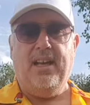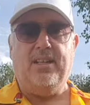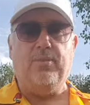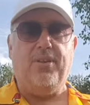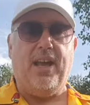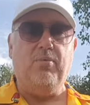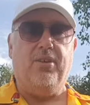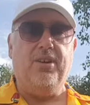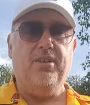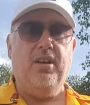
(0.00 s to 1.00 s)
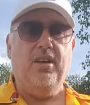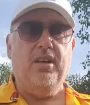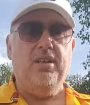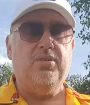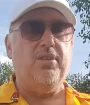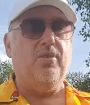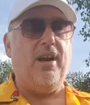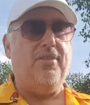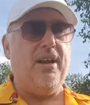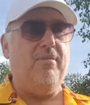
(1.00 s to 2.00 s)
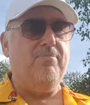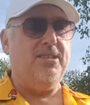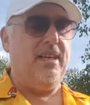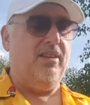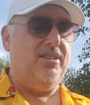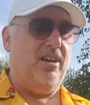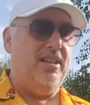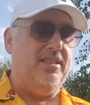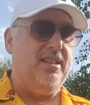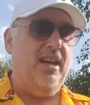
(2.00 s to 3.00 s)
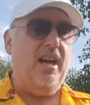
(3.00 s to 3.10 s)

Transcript: It's where they want to sort of go out there and proselytize